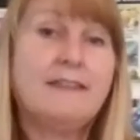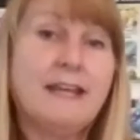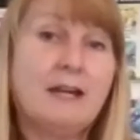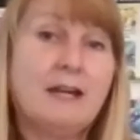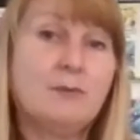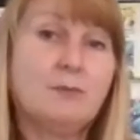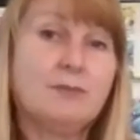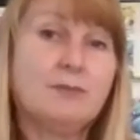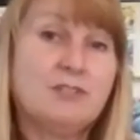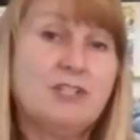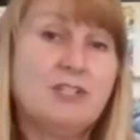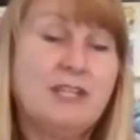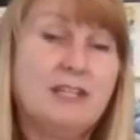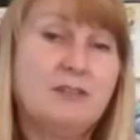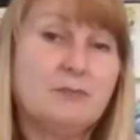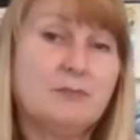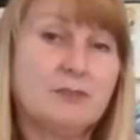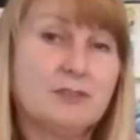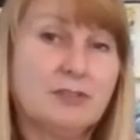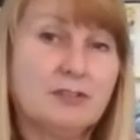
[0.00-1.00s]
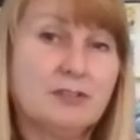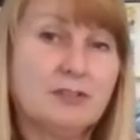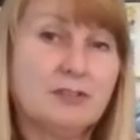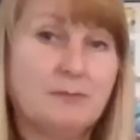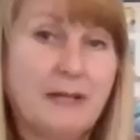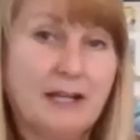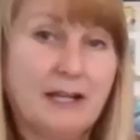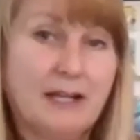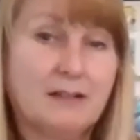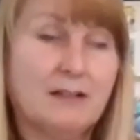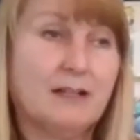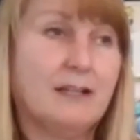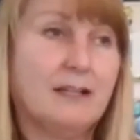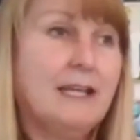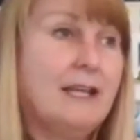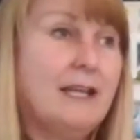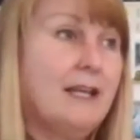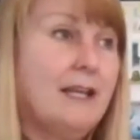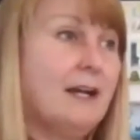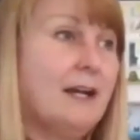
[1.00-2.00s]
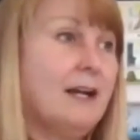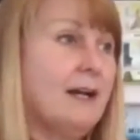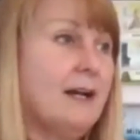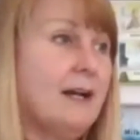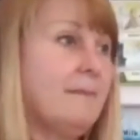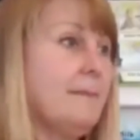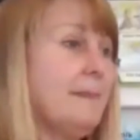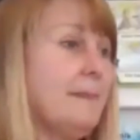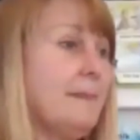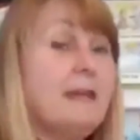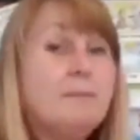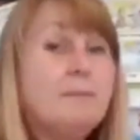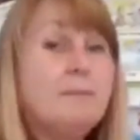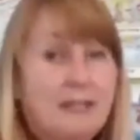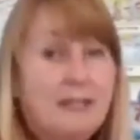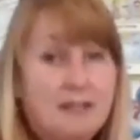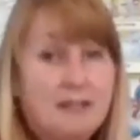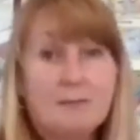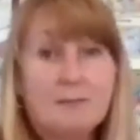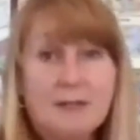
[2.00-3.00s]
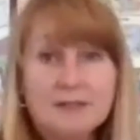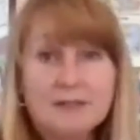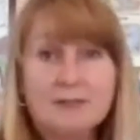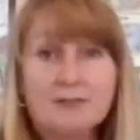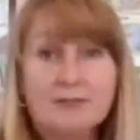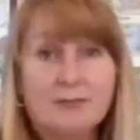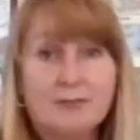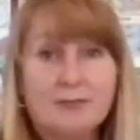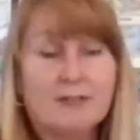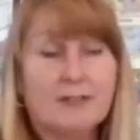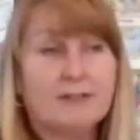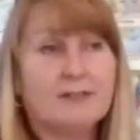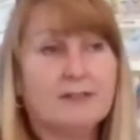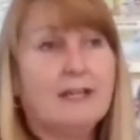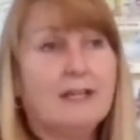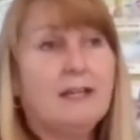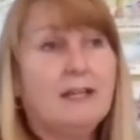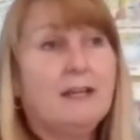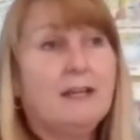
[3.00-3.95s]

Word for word: that will gene will turn back on um, and make muscle for us.